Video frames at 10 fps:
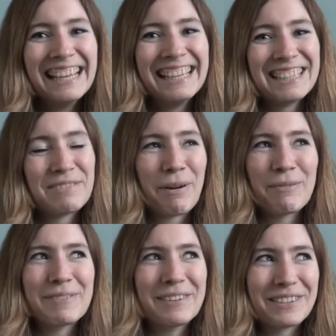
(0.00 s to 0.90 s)
It's
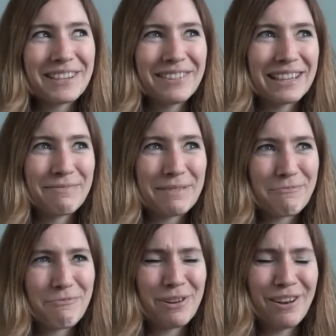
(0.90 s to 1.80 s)
probably not something that
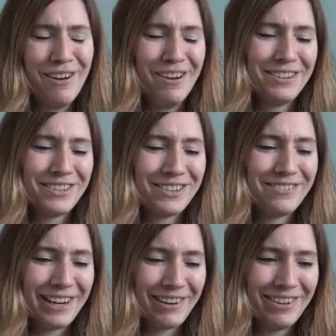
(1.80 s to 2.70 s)
people would be like, oh, you
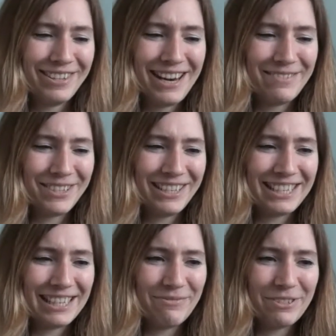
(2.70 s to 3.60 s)
shouldn't recommend games on
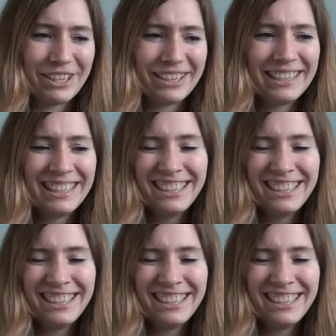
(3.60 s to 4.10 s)
easy, but